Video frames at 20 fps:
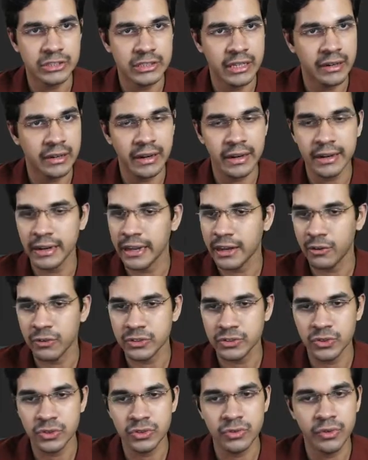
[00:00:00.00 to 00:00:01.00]
generate layout
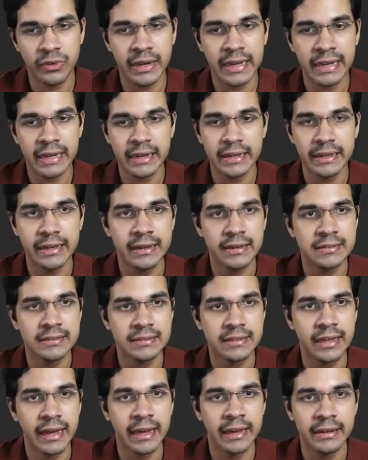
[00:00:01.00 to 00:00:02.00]
source file,
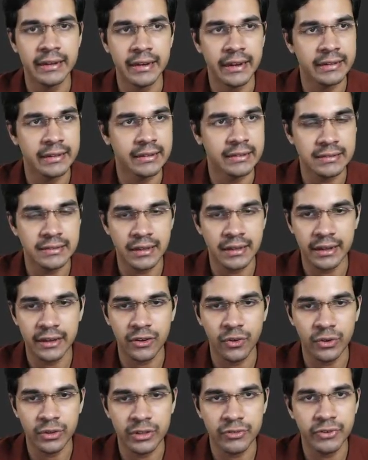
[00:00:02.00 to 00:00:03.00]
yes, and let us
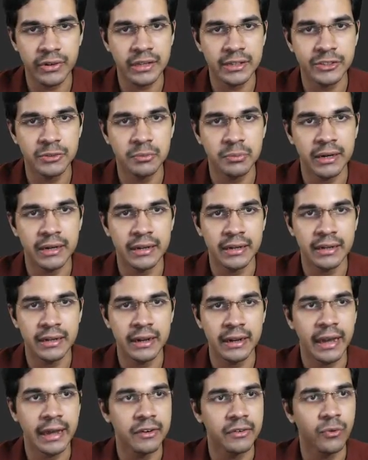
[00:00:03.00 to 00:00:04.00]
click on the finish button,
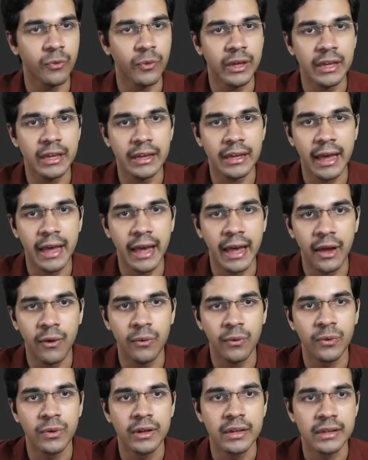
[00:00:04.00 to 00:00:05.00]
and we
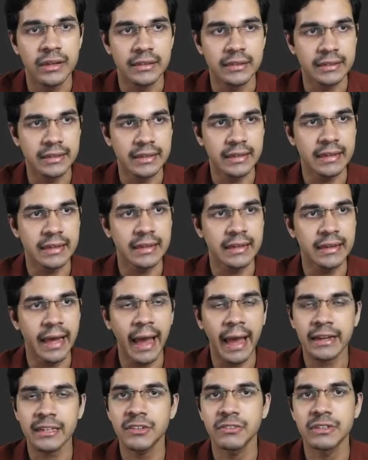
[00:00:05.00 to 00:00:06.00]
have the
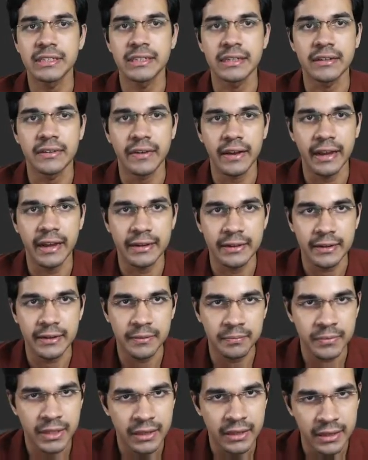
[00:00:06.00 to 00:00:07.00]
activity created.
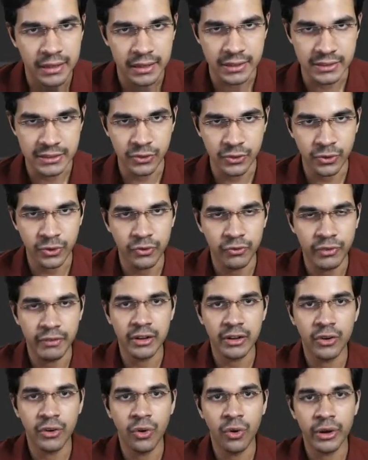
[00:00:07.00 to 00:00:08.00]
So we
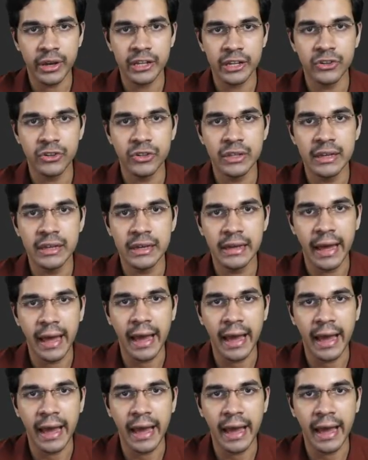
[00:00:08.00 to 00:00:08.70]
will go into the